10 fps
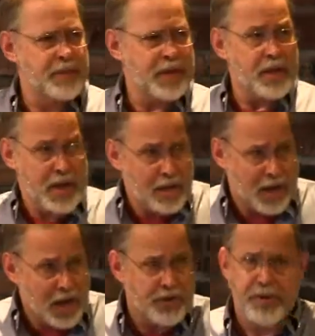meaning in
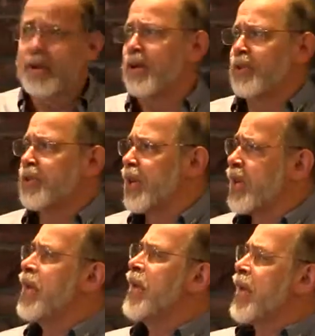our country, in our
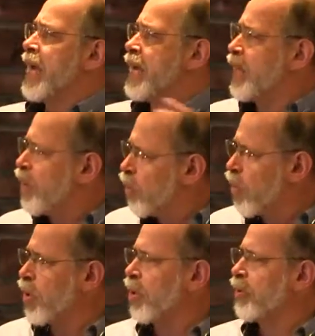society, and in the
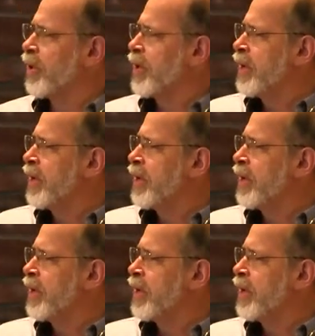world,